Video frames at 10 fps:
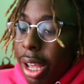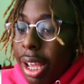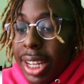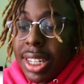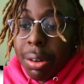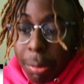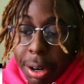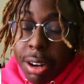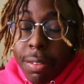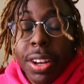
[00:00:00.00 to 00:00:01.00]
Is it
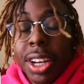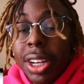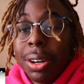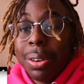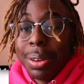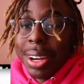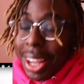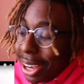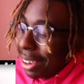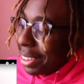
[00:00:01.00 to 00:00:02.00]
real video?
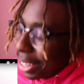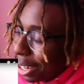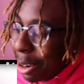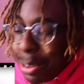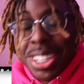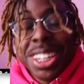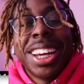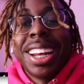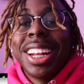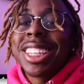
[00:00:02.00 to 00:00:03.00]
Now, you know what I'm
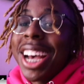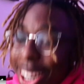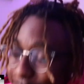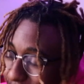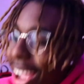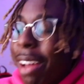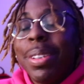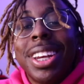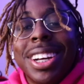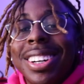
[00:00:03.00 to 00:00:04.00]
saying? The title got me.
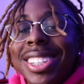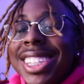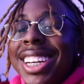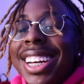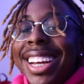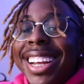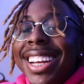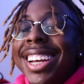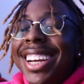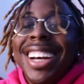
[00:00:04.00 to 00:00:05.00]
You know what I'm saying?
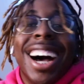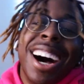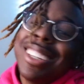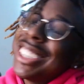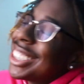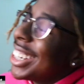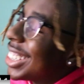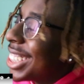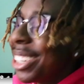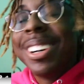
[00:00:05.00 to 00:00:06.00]
I'm just trying to
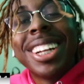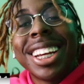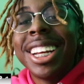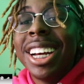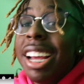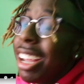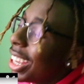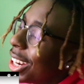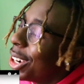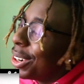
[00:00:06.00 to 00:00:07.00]
see what
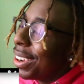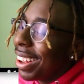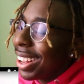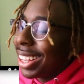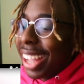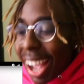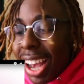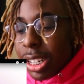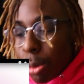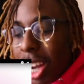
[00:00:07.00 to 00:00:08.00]
you know.
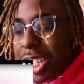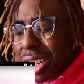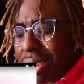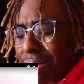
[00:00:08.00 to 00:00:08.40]
Guys watch